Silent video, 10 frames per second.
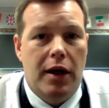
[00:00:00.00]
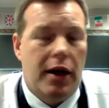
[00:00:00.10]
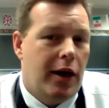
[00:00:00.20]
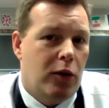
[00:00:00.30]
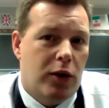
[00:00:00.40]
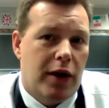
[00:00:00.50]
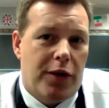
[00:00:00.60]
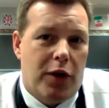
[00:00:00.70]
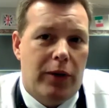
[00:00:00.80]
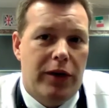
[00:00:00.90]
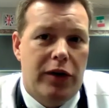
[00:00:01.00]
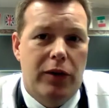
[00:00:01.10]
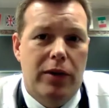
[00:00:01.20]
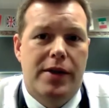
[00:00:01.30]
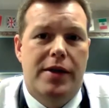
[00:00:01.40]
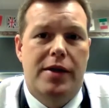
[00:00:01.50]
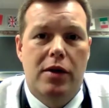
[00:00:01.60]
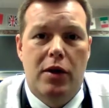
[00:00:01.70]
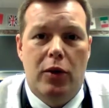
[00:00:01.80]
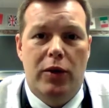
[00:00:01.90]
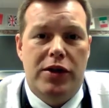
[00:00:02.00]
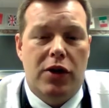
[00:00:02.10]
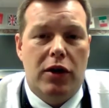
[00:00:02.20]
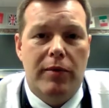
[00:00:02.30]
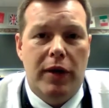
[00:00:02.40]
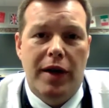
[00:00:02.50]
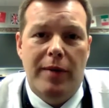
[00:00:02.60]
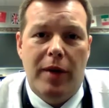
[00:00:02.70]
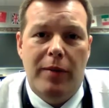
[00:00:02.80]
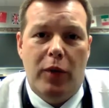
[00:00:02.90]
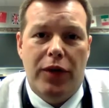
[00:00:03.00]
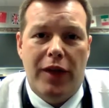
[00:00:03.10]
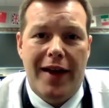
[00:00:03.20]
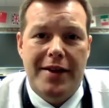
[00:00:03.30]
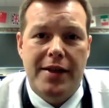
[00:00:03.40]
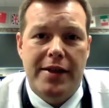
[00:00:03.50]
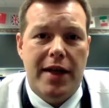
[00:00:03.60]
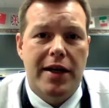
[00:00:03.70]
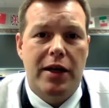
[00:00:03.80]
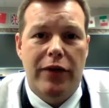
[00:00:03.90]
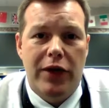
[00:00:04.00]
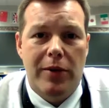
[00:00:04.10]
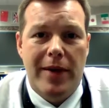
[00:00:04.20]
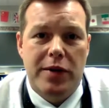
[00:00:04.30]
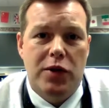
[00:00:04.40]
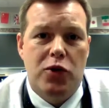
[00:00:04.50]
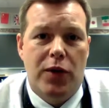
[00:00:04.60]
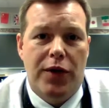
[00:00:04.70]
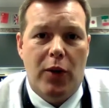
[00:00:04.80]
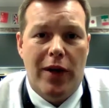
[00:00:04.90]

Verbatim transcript: And what I thought we'd do is we'd start on Monday by both classes sending a video message with a